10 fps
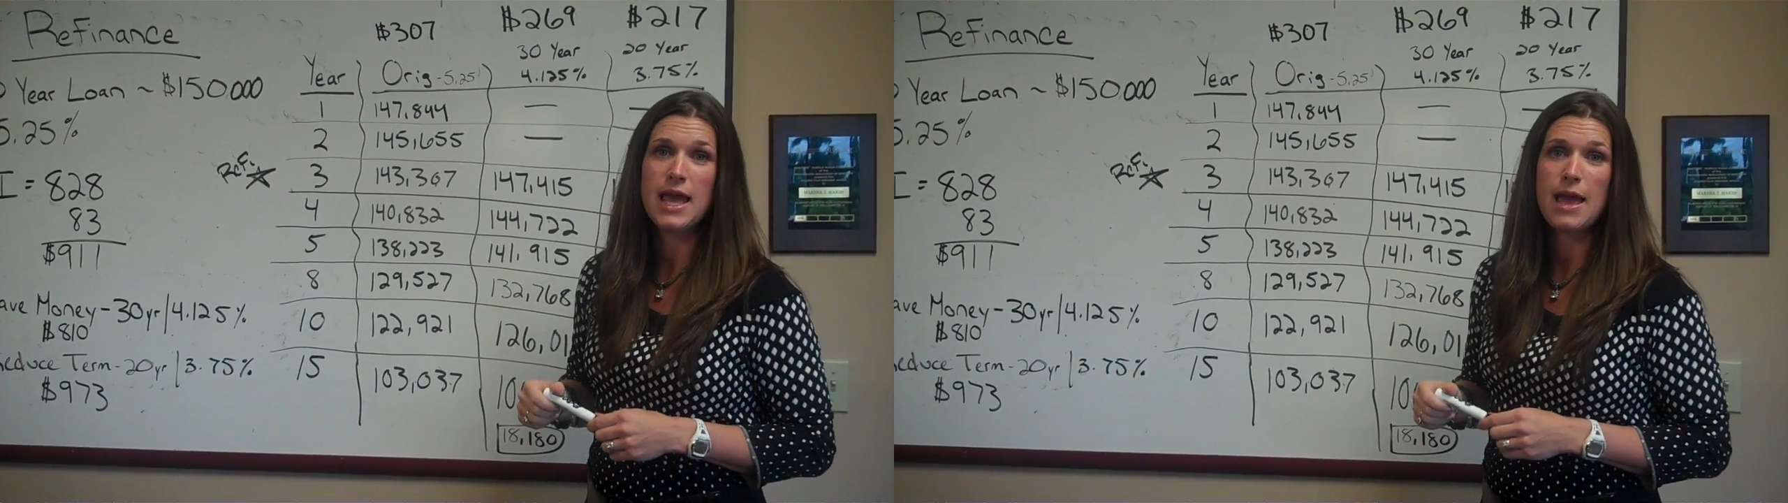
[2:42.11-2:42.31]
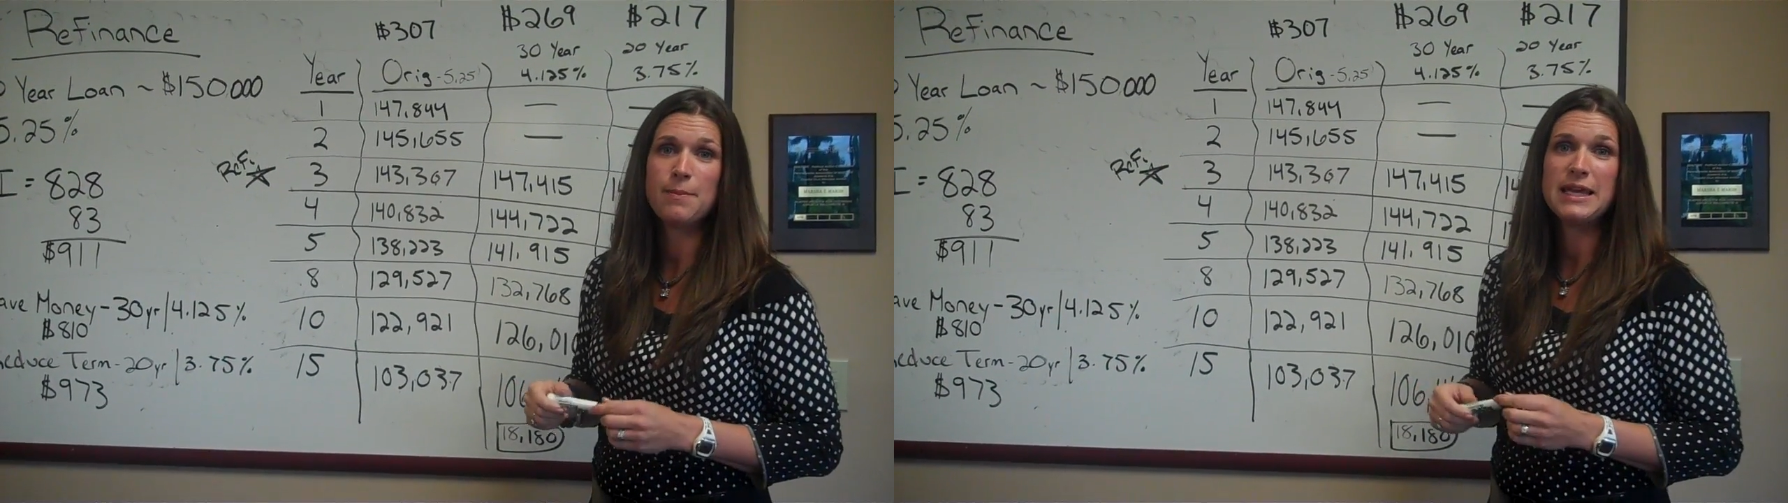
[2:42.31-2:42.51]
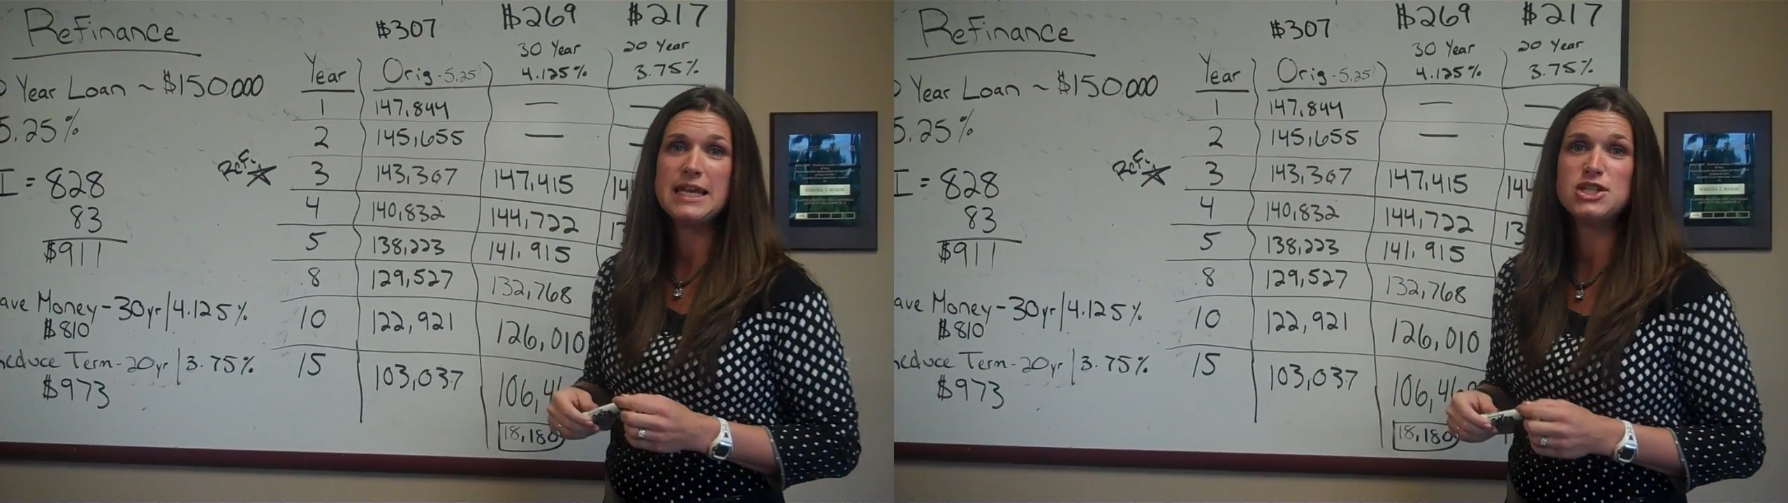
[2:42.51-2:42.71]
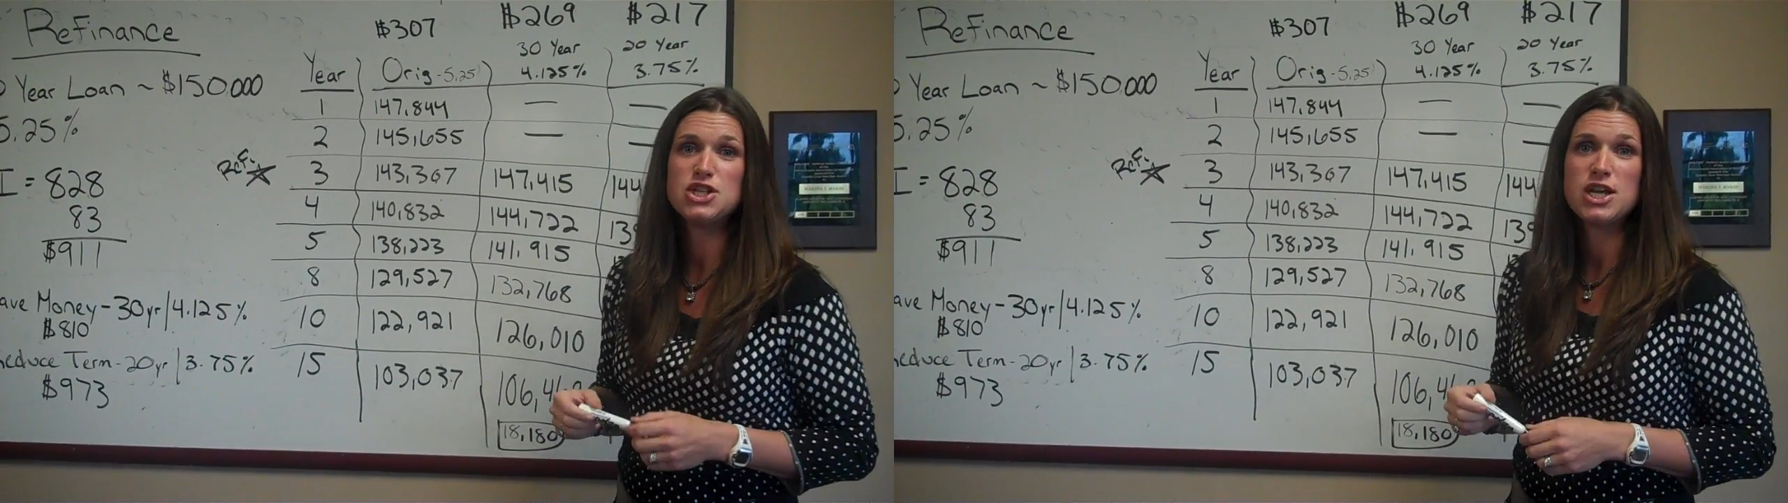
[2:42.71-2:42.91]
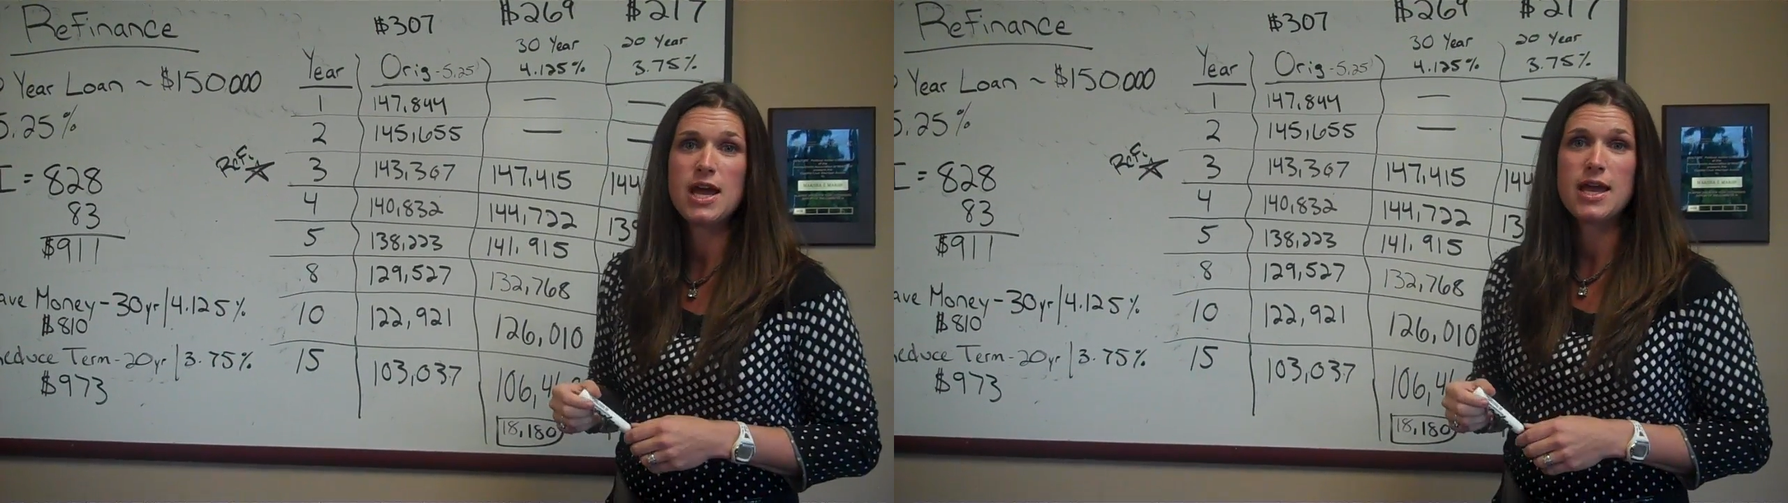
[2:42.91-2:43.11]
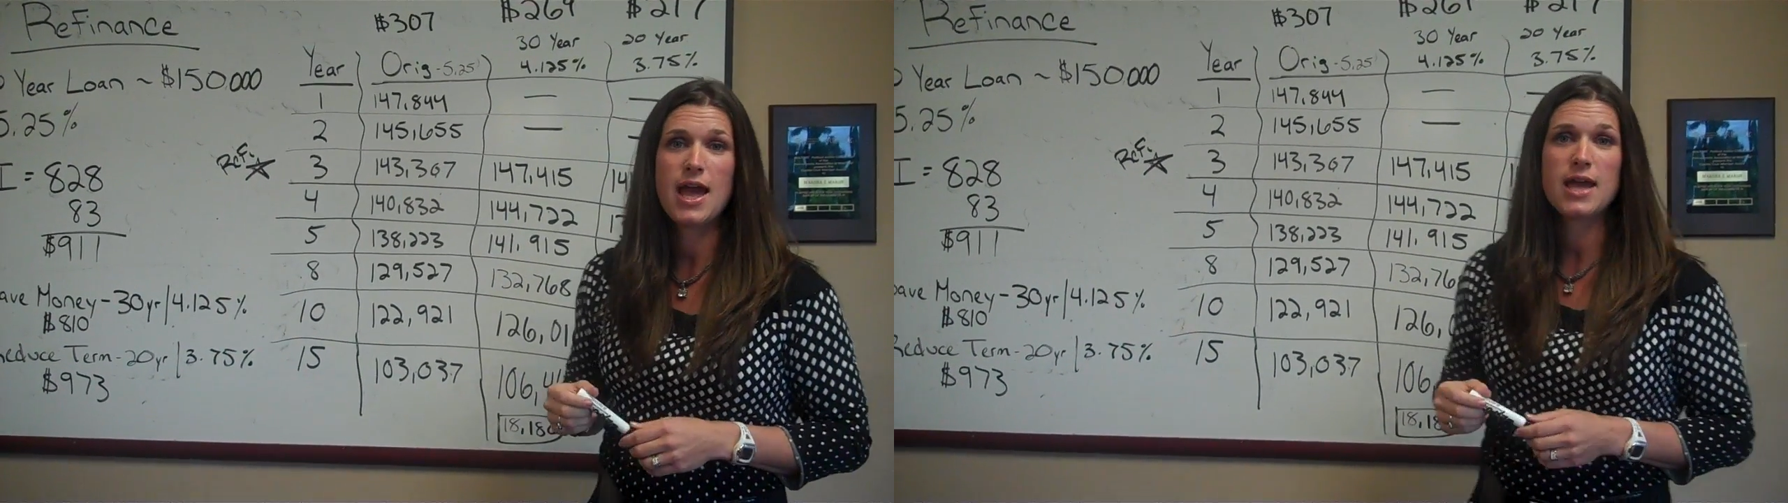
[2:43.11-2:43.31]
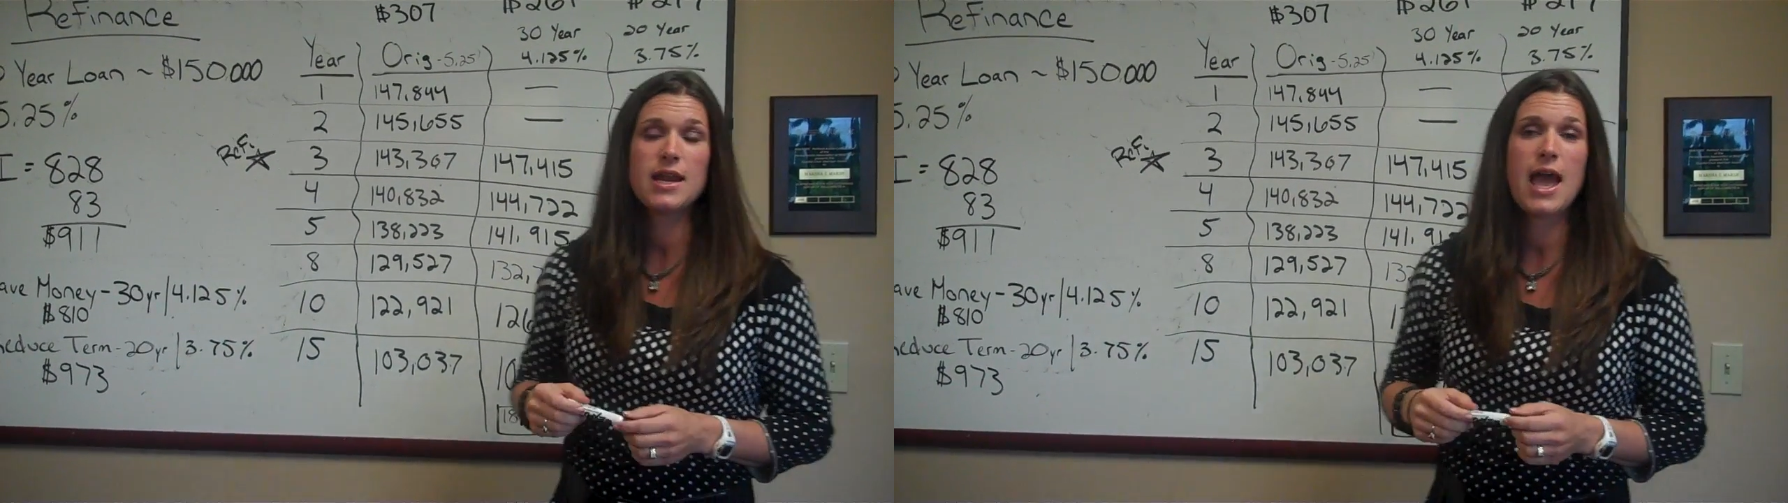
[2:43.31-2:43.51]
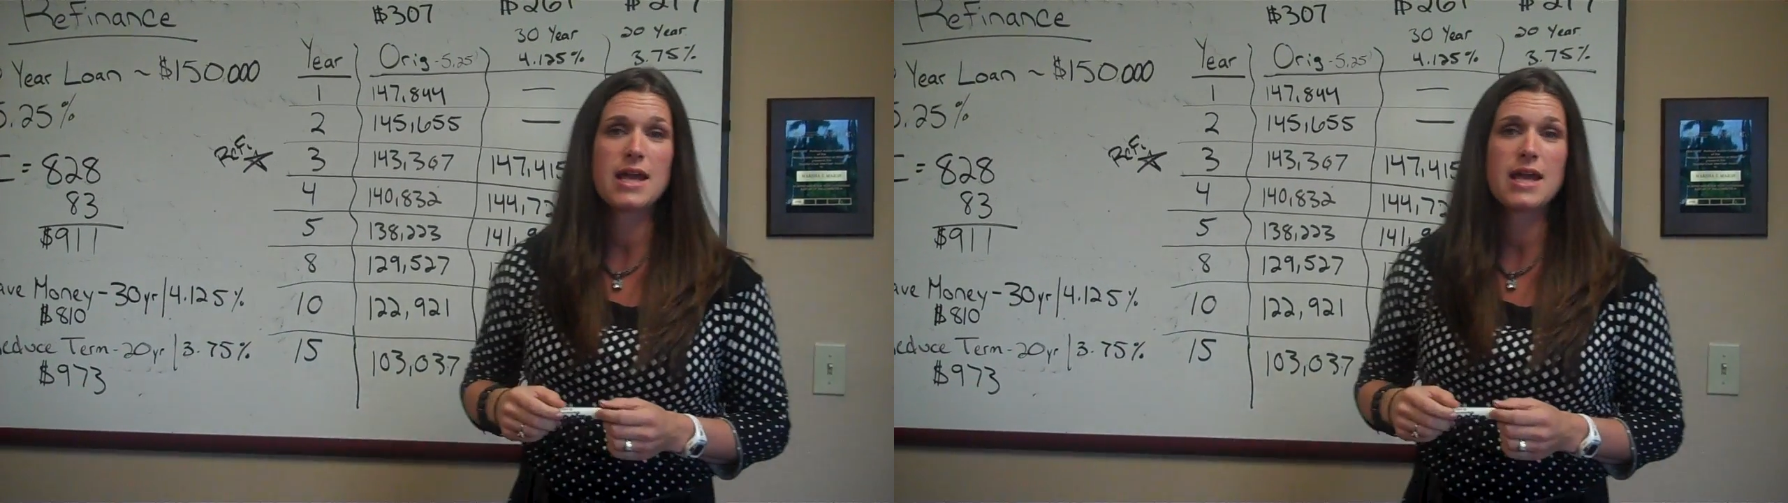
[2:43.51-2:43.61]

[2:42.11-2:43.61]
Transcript: M-E-G-A-N,